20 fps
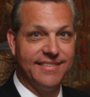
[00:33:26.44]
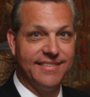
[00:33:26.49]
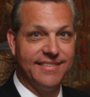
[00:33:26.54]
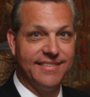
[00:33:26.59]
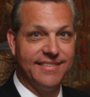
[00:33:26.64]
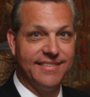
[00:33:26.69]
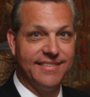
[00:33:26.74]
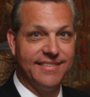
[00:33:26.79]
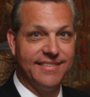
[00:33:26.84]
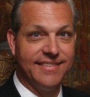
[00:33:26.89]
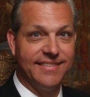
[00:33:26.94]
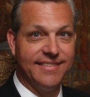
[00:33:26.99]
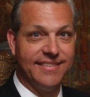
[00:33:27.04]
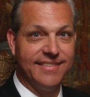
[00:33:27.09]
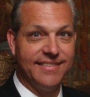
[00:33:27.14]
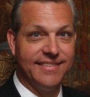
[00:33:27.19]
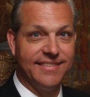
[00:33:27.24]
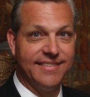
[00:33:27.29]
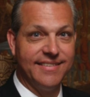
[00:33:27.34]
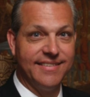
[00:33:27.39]

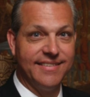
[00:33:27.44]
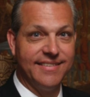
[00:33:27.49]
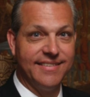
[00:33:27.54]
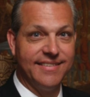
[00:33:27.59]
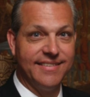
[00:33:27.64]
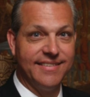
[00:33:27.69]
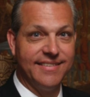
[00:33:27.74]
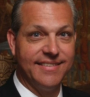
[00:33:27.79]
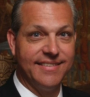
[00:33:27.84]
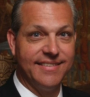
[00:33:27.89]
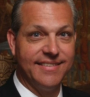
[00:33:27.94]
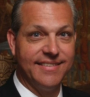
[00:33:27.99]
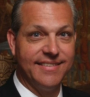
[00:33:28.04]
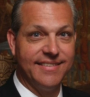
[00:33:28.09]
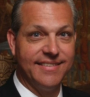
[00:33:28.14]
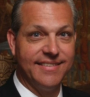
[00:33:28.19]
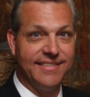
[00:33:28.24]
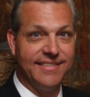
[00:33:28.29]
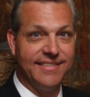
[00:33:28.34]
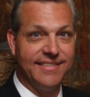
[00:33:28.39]

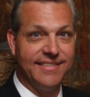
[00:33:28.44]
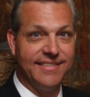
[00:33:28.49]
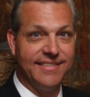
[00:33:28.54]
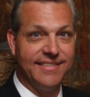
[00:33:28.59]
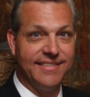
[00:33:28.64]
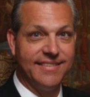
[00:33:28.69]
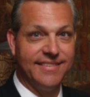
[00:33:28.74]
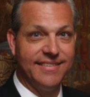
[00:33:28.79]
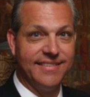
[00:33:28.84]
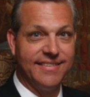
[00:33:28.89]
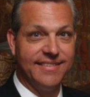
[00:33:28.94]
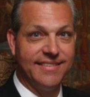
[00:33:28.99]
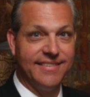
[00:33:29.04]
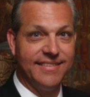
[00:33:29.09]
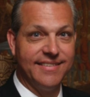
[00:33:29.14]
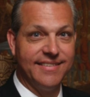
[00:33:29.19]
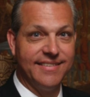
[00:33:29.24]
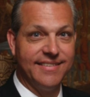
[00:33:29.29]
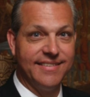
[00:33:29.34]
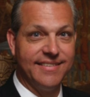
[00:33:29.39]

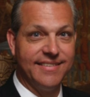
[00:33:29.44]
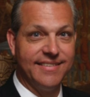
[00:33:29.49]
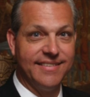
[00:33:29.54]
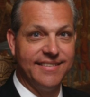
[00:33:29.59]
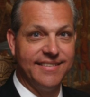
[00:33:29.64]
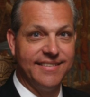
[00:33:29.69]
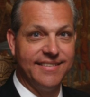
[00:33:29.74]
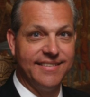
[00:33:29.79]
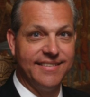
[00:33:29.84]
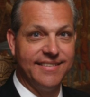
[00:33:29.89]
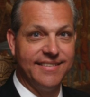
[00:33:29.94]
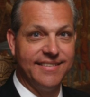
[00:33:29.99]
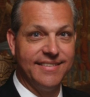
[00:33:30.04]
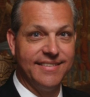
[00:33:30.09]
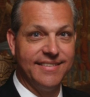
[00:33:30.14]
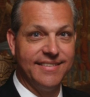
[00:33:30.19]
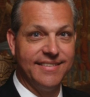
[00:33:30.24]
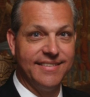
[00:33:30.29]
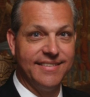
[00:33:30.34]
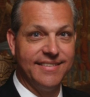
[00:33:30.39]

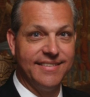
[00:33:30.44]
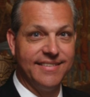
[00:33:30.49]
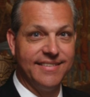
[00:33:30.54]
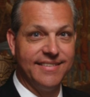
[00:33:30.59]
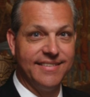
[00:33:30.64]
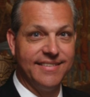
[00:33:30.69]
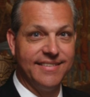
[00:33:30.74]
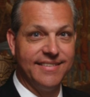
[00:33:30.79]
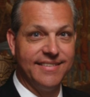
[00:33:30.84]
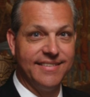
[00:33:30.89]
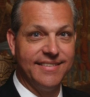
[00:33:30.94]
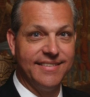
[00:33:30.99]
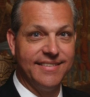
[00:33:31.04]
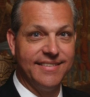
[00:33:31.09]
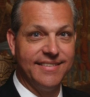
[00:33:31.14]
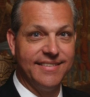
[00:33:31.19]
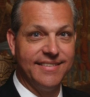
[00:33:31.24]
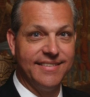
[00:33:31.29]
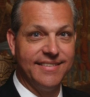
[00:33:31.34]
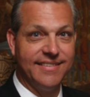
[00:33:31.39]

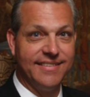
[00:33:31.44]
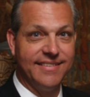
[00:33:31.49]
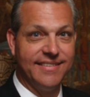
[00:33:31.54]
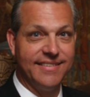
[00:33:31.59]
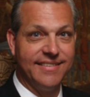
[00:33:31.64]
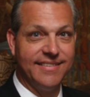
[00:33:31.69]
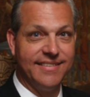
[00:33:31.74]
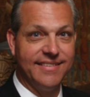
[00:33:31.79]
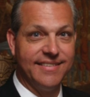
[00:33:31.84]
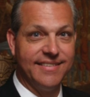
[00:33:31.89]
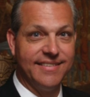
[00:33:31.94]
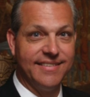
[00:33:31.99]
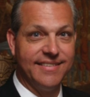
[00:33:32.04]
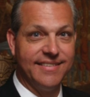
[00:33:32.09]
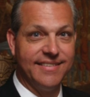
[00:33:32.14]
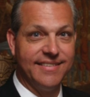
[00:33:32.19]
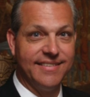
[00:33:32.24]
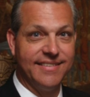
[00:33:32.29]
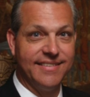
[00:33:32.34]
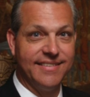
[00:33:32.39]

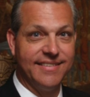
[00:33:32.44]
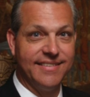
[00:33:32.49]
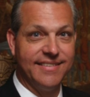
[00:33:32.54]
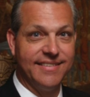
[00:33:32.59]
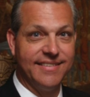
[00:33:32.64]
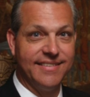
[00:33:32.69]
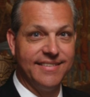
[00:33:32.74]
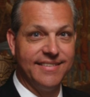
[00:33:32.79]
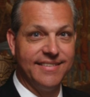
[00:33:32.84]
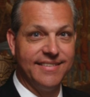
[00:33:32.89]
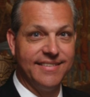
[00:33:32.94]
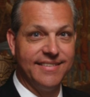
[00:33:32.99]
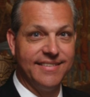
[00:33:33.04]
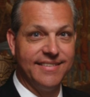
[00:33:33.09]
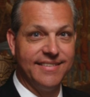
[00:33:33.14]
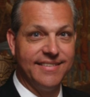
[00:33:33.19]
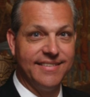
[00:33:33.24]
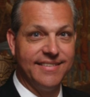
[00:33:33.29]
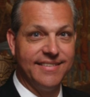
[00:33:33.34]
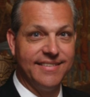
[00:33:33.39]

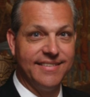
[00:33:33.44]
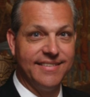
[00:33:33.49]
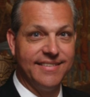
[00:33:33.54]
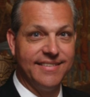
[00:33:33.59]
(no lip movement)